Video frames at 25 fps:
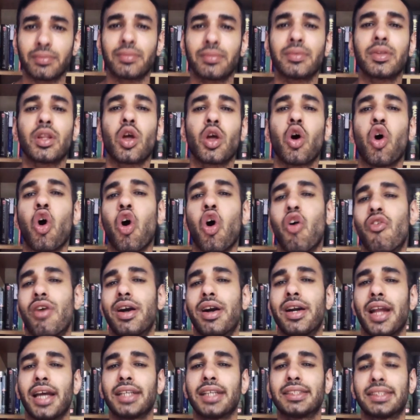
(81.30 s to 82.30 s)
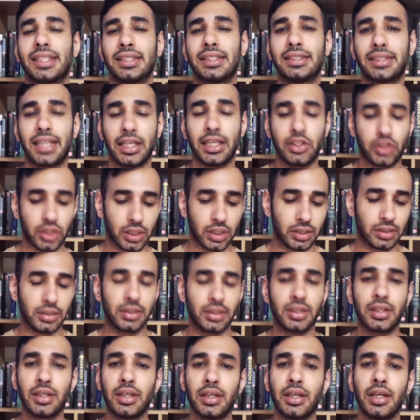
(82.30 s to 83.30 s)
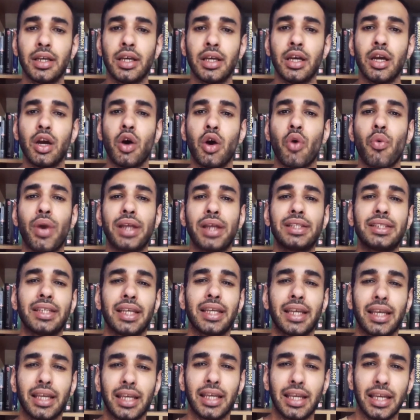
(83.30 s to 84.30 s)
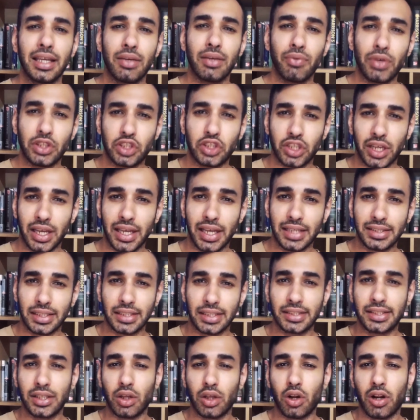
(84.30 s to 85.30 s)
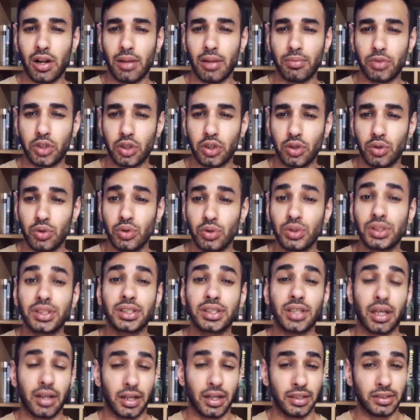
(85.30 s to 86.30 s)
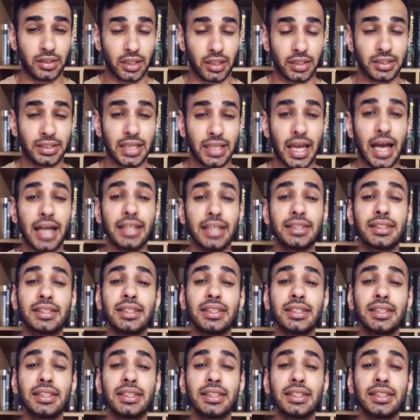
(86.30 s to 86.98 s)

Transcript: Overnight sensation, which is the synonym to sudden success,